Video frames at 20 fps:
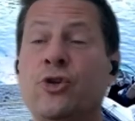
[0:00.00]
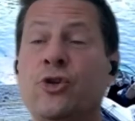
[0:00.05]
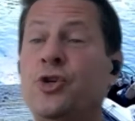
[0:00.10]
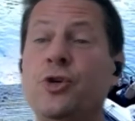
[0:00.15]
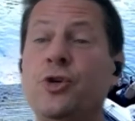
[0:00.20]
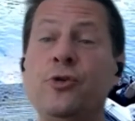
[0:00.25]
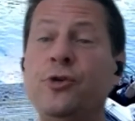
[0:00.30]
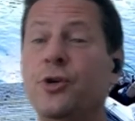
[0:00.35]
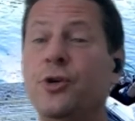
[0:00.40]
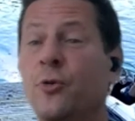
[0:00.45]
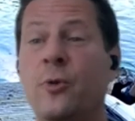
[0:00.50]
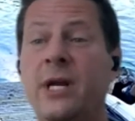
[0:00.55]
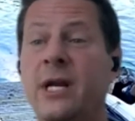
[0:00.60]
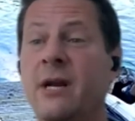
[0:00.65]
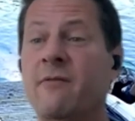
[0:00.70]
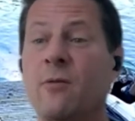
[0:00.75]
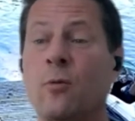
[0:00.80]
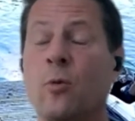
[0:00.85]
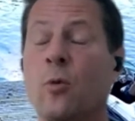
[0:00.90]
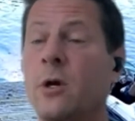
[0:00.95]
Junior, we
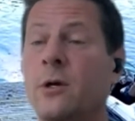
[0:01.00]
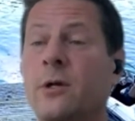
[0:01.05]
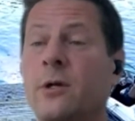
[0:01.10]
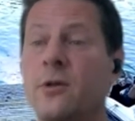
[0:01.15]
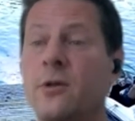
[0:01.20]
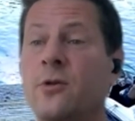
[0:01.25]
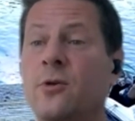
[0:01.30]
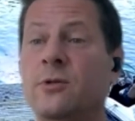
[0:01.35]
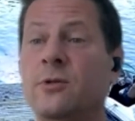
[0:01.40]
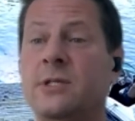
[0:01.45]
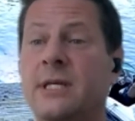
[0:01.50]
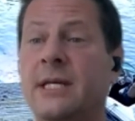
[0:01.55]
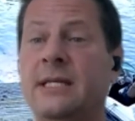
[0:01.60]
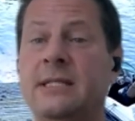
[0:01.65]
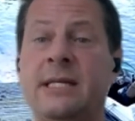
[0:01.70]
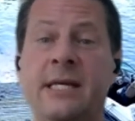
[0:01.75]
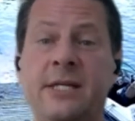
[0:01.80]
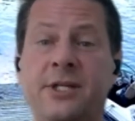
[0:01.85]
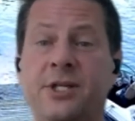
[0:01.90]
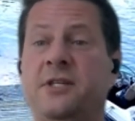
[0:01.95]
never worked on those
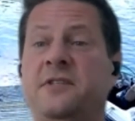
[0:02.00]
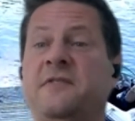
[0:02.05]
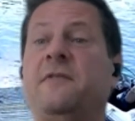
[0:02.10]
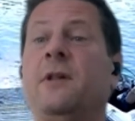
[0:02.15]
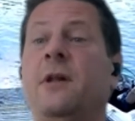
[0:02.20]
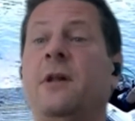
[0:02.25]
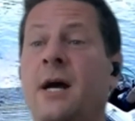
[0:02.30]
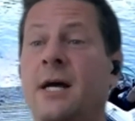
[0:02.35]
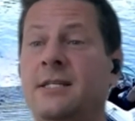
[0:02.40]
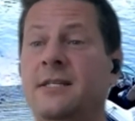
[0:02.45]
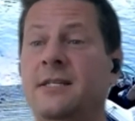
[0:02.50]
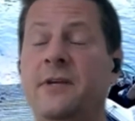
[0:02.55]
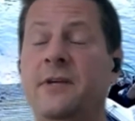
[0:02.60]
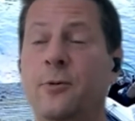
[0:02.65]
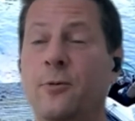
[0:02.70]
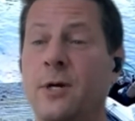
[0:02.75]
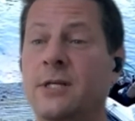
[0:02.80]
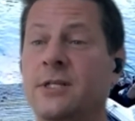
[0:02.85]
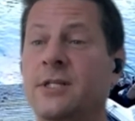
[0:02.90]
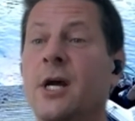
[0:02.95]
things. Hitch's philosophy
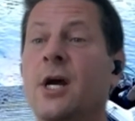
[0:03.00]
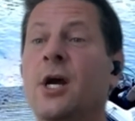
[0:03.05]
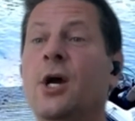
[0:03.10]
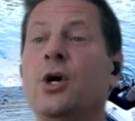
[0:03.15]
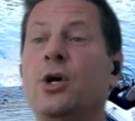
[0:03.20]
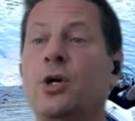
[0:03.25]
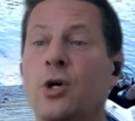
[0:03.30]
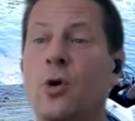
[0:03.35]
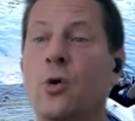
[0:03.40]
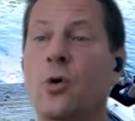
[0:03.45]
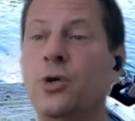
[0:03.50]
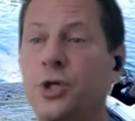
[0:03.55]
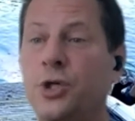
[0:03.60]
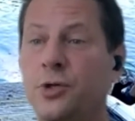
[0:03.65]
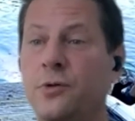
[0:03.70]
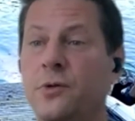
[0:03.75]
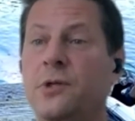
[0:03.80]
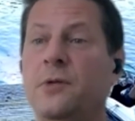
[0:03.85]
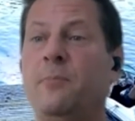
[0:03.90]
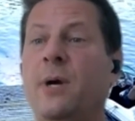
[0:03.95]
was, go
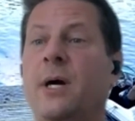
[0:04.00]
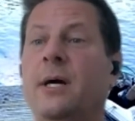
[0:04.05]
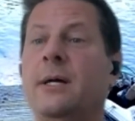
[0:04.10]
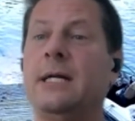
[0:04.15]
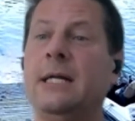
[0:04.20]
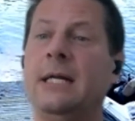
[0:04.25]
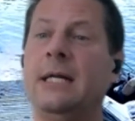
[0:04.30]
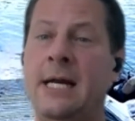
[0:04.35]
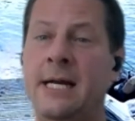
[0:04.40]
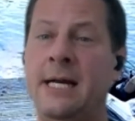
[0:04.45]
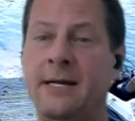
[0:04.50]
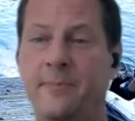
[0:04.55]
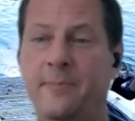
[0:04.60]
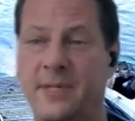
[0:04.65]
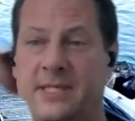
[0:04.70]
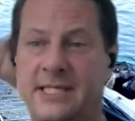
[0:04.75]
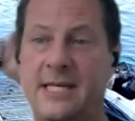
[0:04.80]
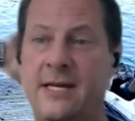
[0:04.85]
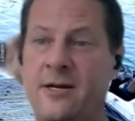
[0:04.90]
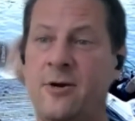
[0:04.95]
shoot the puck and line up
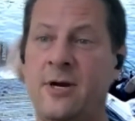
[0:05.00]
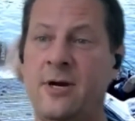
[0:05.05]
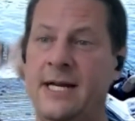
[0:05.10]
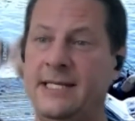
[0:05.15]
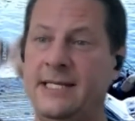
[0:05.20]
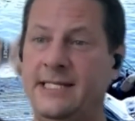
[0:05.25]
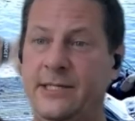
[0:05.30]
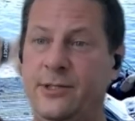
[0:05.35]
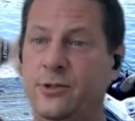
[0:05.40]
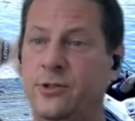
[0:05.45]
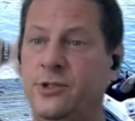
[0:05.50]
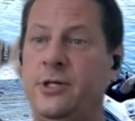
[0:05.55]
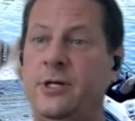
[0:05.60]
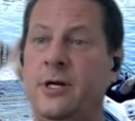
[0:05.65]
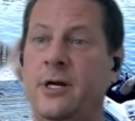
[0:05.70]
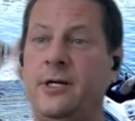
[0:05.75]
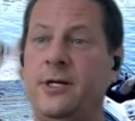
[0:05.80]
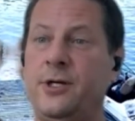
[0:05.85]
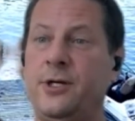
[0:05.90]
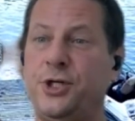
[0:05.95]
at center ice. He goes, you
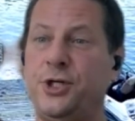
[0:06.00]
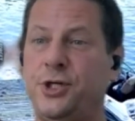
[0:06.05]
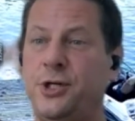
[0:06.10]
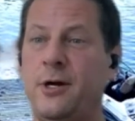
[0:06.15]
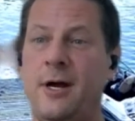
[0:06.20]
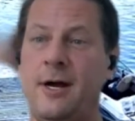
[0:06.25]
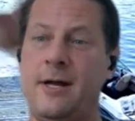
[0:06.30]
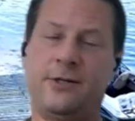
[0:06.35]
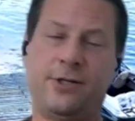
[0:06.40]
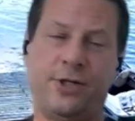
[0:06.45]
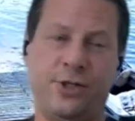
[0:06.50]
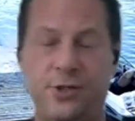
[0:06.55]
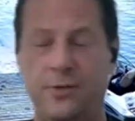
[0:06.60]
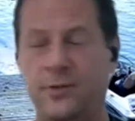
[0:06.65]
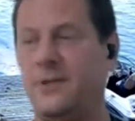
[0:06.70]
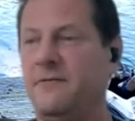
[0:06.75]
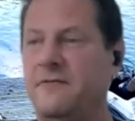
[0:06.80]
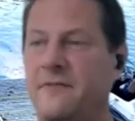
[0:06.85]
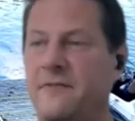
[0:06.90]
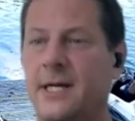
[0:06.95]
got a good shot,
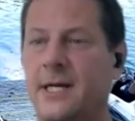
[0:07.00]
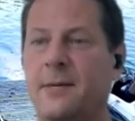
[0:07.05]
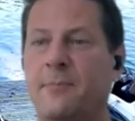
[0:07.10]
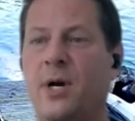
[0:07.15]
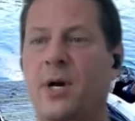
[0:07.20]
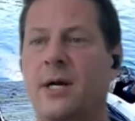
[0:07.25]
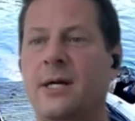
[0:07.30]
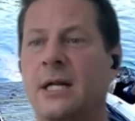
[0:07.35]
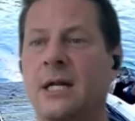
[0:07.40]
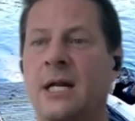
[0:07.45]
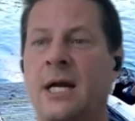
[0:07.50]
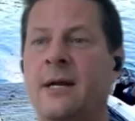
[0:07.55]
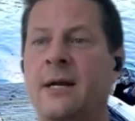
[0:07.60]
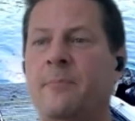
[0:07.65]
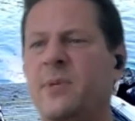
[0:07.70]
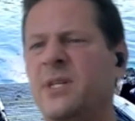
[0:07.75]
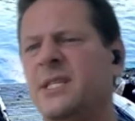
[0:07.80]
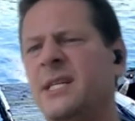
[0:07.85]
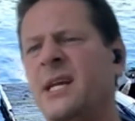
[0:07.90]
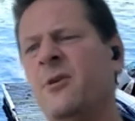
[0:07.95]
shoot the fucking puck and line
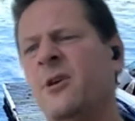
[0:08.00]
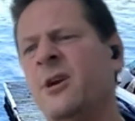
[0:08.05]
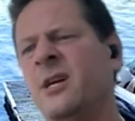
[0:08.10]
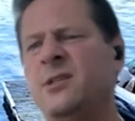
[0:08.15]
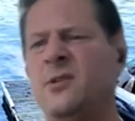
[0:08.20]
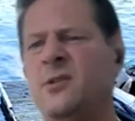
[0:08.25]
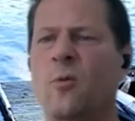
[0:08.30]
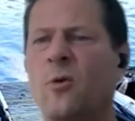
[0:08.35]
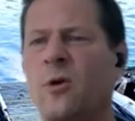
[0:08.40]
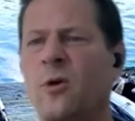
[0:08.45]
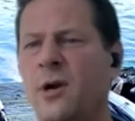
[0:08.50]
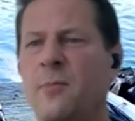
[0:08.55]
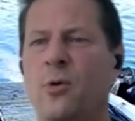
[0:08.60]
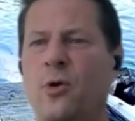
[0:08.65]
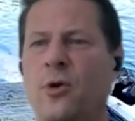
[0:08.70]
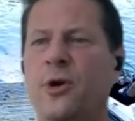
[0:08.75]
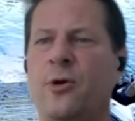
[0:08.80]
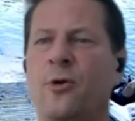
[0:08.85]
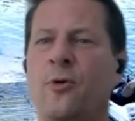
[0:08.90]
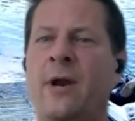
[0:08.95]
up at center ice. Don't worry
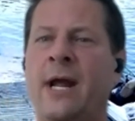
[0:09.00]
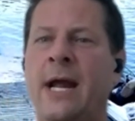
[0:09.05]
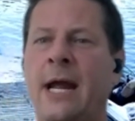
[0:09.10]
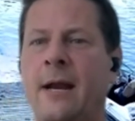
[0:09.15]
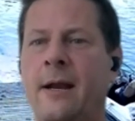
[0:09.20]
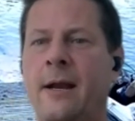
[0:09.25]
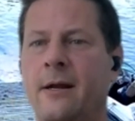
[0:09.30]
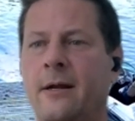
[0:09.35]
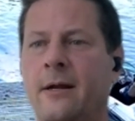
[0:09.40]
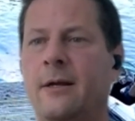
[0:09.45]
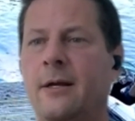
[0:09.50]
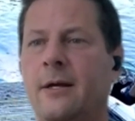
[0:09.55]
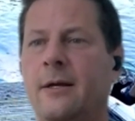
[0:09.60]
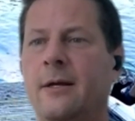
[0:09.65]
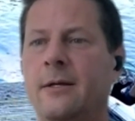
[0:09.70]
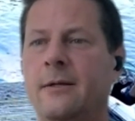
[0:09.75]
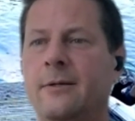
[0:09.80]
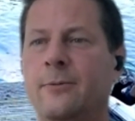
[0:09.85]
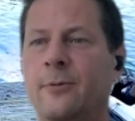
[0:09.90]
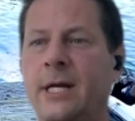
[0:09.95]
about your own end.
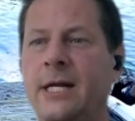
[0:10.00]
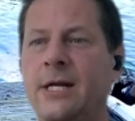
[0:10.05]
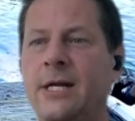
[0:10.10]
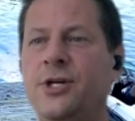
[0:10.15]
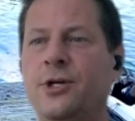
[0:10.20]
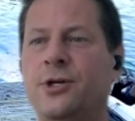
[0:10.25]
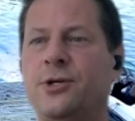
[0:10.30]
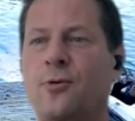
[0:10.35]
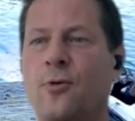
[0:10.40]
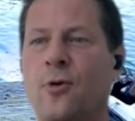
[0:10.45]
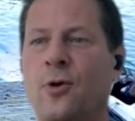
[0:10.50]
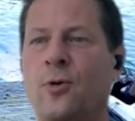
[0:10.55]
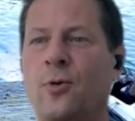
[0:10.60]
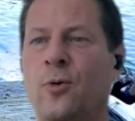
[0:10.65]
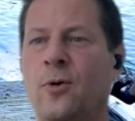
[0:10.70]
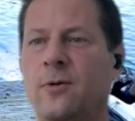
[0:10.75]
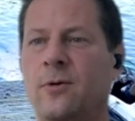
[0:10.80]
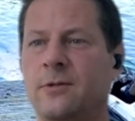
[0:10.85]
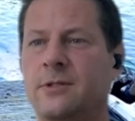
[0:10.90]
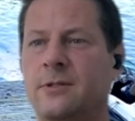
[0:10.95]
We need you to score
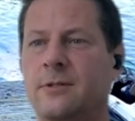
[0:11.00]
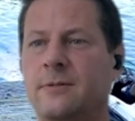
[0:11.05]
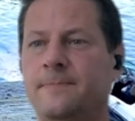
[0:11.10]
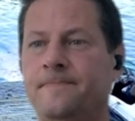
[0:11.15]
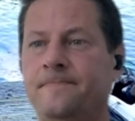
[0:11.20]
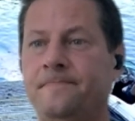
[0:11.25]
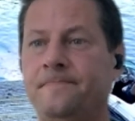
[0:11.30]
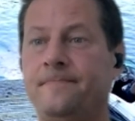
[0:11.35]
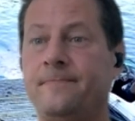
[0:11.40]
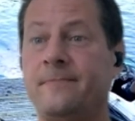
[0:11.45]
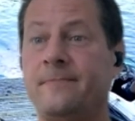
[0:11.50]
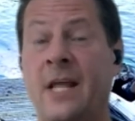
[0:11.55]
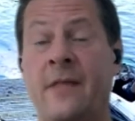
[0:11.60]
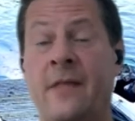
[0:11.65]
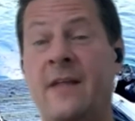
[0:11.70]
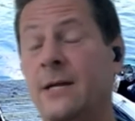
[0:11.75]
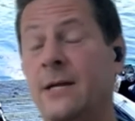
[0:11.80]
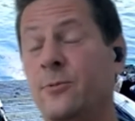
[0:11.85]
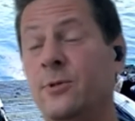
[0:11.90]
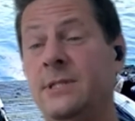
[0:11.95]
goals. And
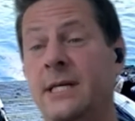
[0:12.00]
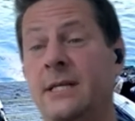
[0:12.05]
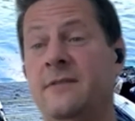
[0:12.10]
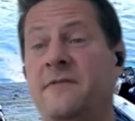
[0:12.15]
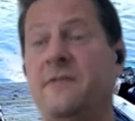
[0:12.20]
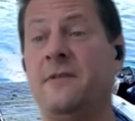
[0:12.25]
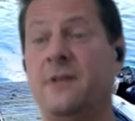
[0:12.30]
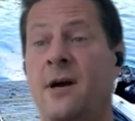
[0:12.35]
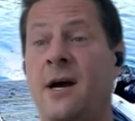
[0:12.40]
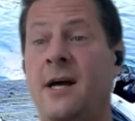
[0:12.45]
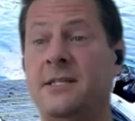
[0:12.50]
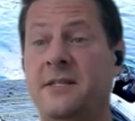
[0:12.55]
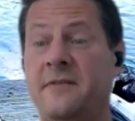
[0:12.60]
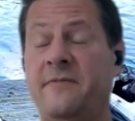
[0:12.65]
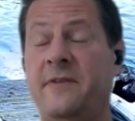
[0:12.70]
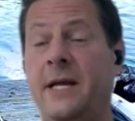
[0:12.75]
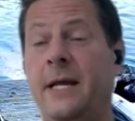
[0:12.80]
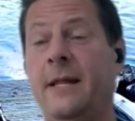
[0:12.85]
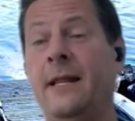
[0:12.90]
that was his philosophy.